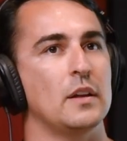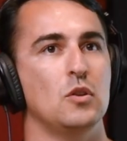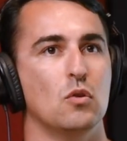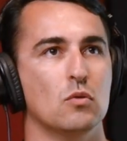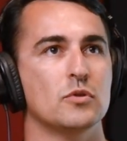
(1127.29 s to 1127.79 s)

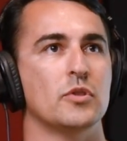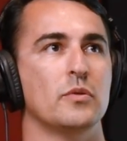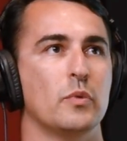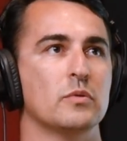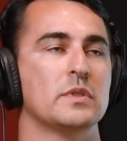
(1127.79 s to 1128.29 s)
And you
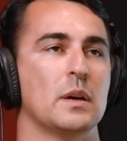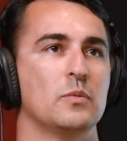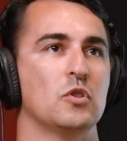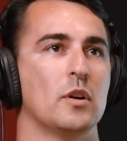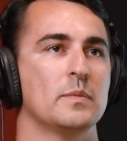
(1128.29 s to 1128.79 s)
also will
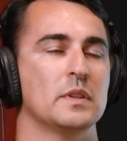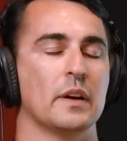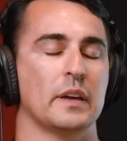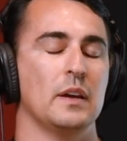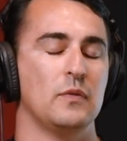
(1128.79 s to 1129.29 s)
sometimes,
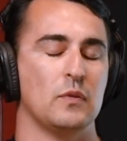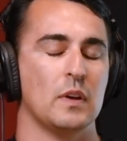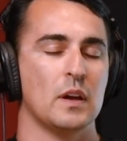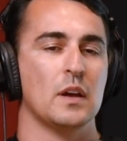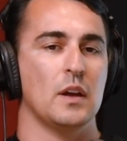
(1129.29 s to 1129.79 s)
like
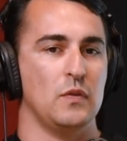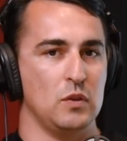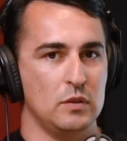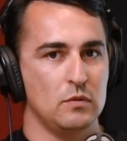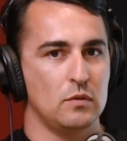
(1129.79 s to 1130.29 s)
if
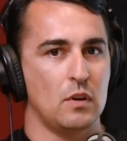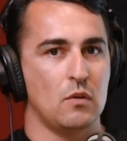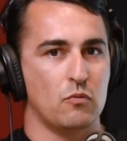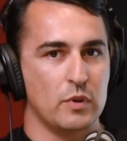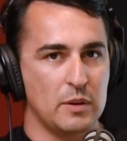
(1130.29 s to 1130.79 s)
you
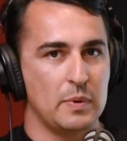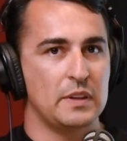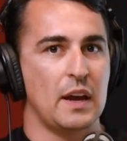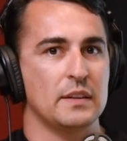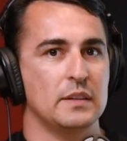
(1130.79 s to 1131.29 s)
are really
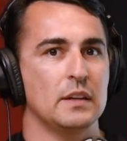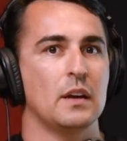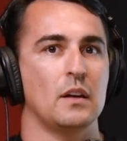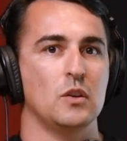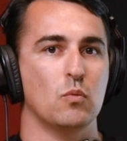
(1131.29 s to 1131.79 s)

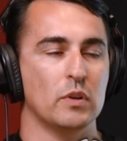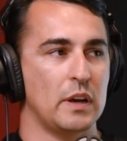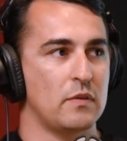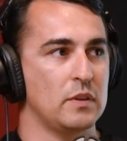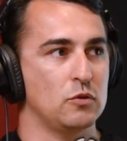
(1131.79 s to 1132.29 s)
pedantic and you want
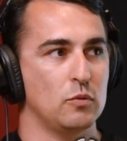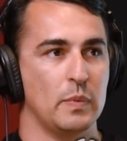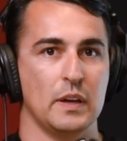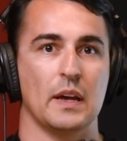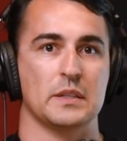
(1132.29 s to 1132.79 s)
everything to
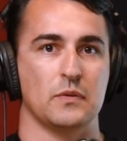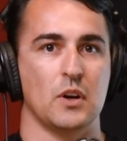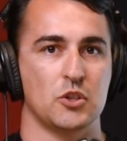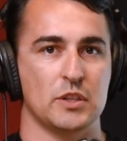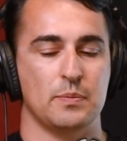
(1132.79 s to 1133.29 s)
be as
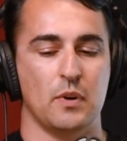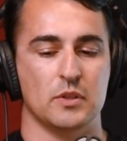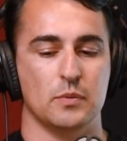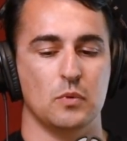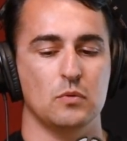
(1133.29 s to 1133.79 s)
flush as
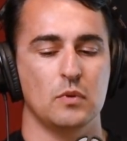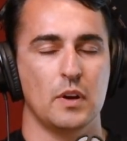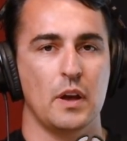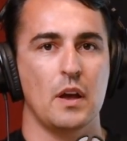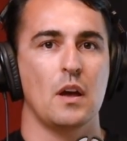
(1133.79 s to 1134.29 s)
possible,
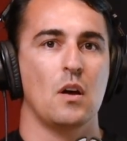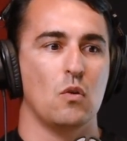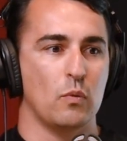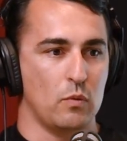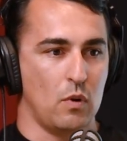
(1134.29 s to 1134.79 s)

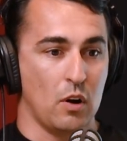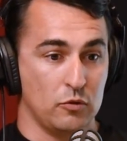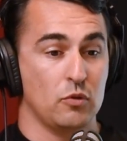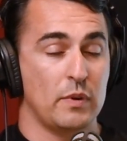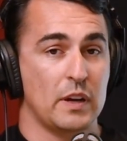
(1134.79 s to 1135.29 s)
I
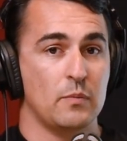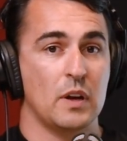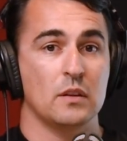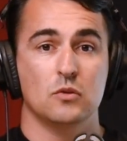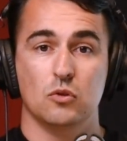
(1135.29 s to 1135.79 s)
do
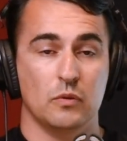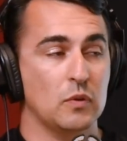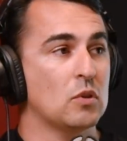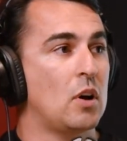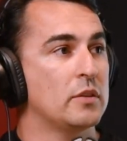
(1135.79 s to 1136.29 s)
recommend do
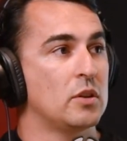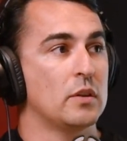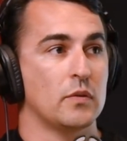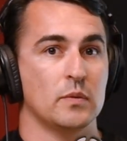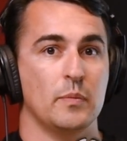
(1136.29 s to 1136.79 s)
full height
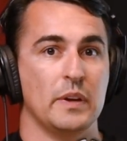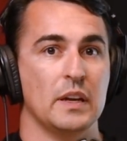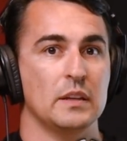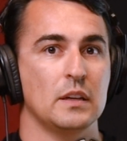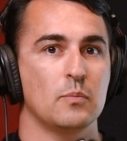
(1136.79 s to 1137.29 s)
tiling from the
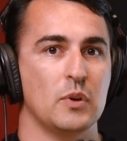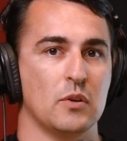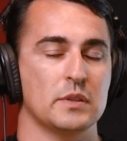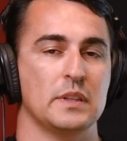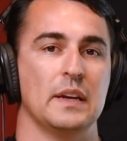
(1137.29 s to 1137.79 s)
beginning,
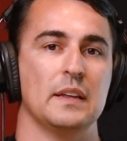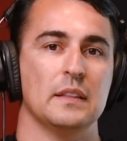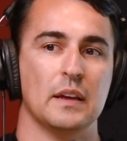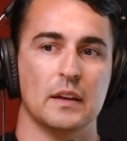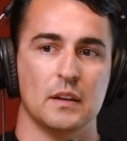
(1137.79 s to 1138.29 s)
because
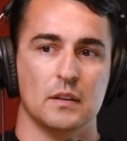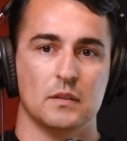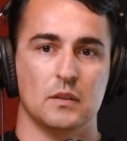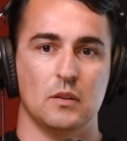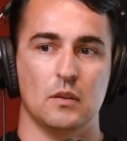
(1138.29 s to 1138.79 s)
then
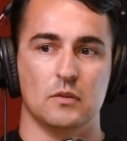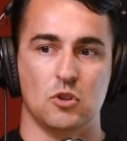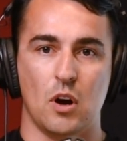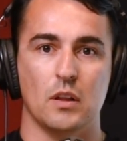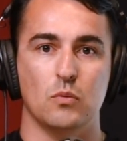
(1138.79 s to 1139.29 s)
the
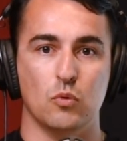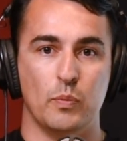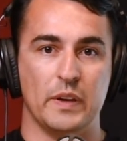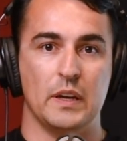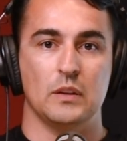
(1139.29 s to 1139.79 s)
tiler will
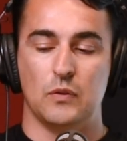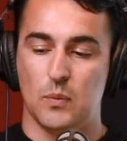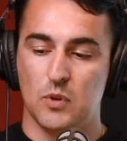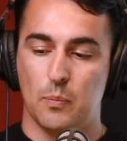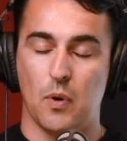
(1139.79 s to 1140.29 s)
begin
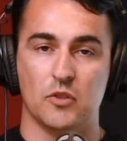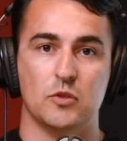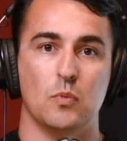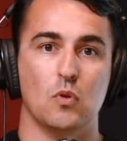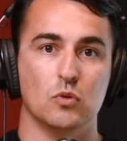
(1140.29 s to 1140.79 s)
from the
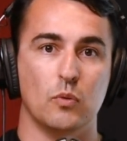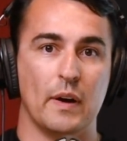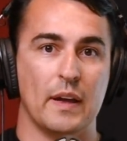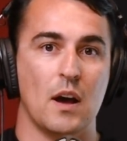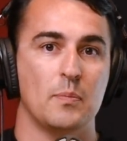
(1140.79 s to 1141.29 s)
bottom all the
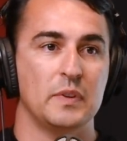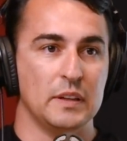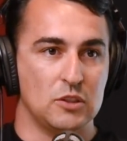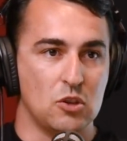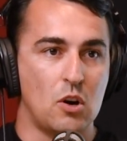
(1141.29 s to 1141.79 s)
way up, the
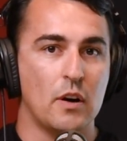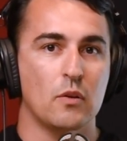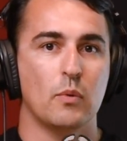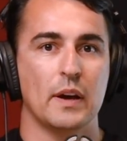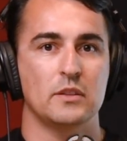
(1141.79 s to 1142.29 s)

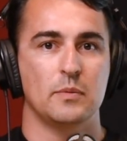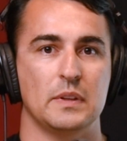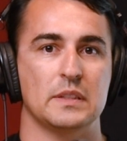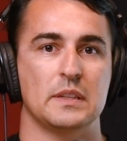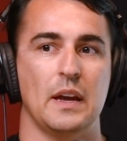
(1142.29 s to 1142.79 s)
entire way be
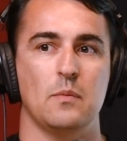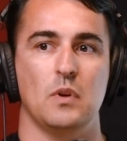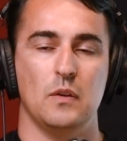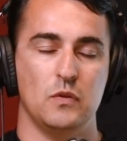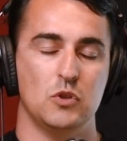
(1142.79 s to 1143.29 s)
the same.
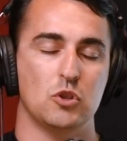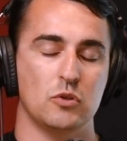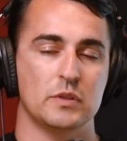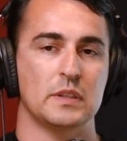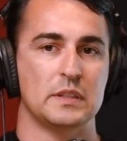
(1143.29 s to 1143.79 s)
If you
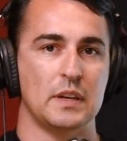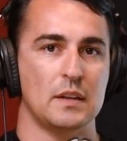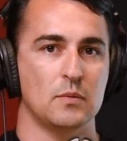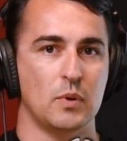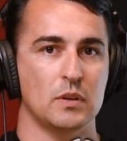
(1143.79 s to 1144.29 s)
choose the
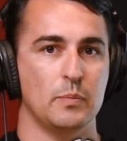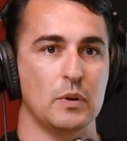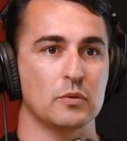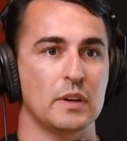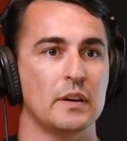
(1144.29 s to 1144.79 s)
standard by the
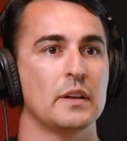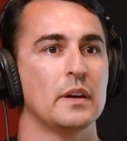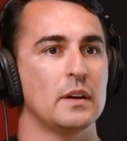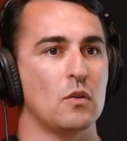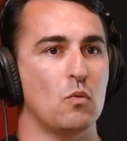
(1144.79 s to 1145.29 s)
builder,
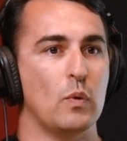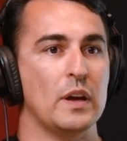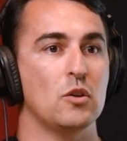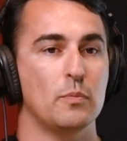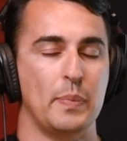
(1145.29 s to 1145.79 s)

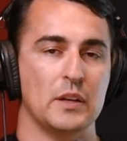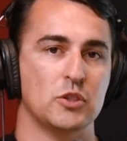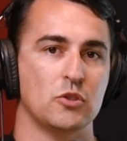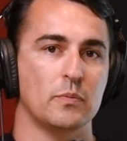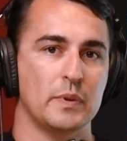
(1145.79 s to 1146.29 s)
where your
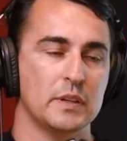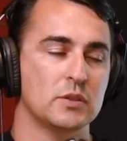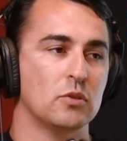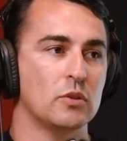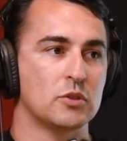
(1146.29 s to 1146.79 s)
bench top
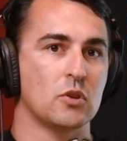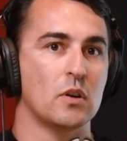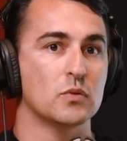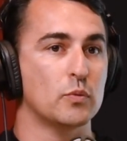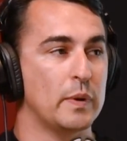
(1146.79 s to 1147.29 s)
is, those
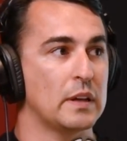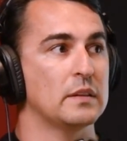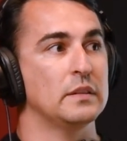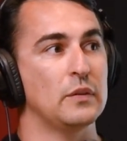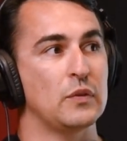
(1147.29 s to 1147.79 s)
tiles will be at
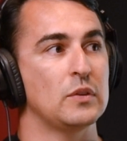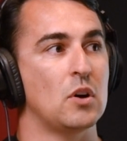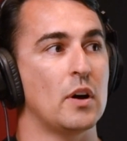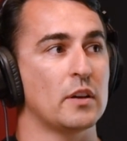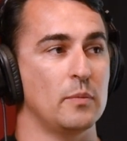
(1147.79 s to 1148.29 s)
a different
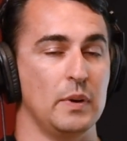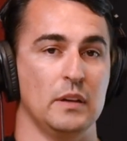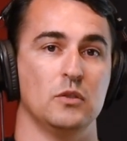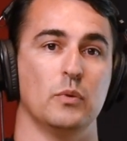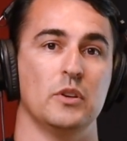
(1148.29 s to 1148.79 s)
height
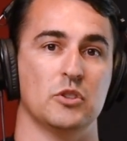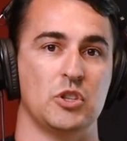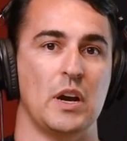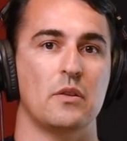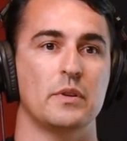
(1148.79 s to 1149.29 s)
compared to where your
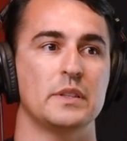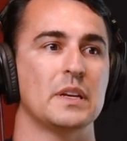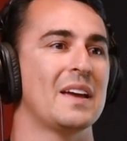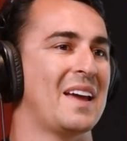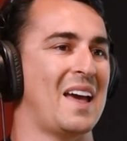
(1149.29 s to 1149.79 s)
shower
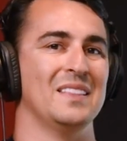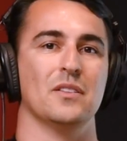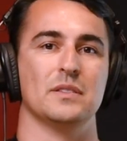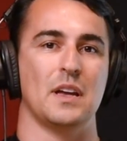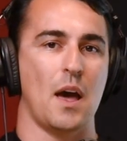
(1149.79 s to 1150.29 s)
is, and
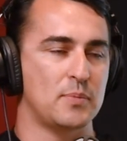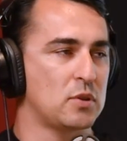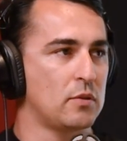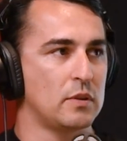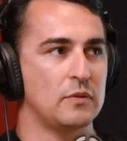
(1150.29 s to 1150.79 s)
there is
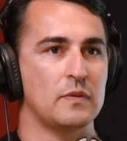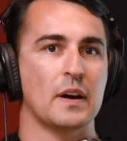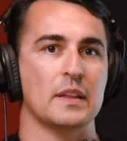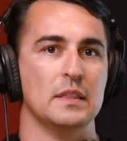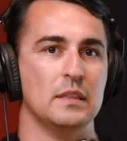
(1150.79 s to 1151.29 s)
absolutely
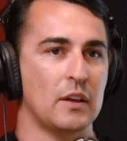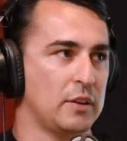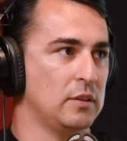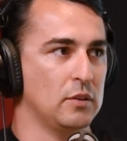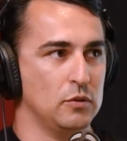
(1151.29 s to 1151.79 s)
fucking
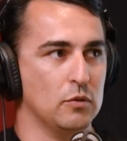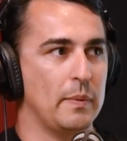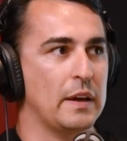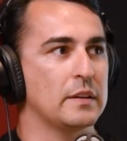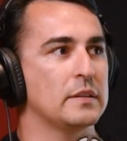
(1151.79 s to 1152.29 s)
nothing you can do
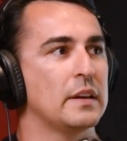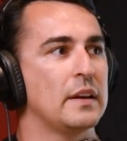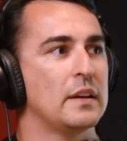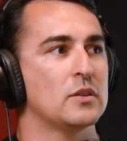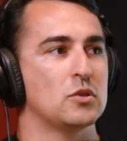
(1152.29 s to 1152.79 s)
about it.
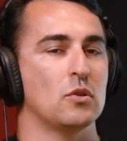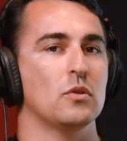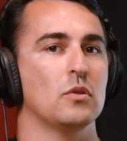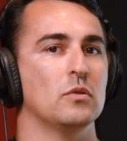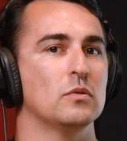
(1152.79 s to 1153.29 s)

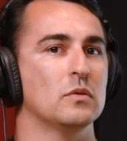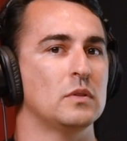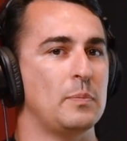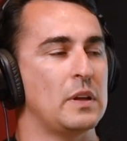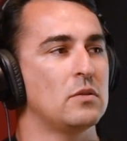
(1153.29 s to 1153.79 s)
So
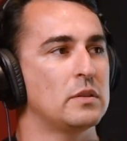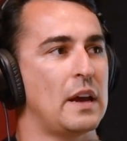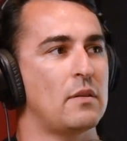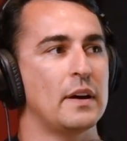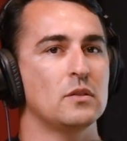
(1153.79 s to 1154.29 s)
depending on
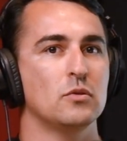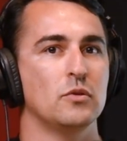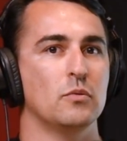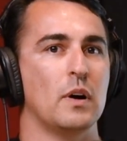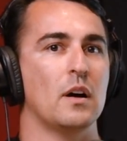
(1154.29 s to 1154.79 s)
how anal
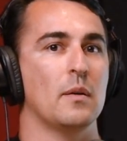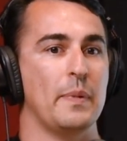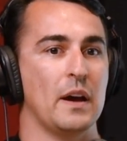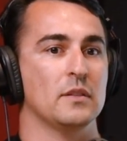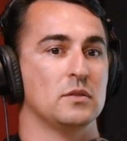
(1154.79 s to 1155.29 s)
you are
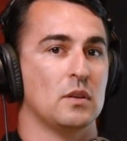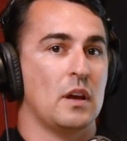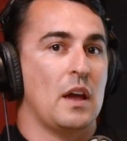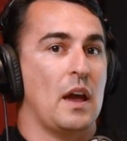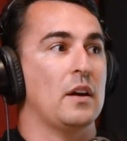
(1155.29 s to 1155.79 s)
about
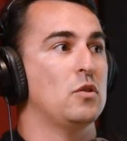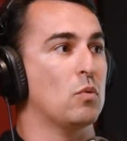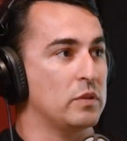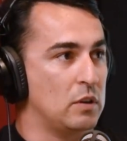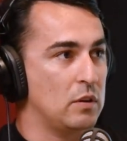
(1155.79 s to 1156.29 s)
how you
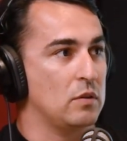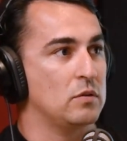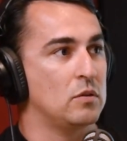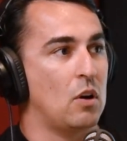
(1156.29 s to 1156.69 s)
want the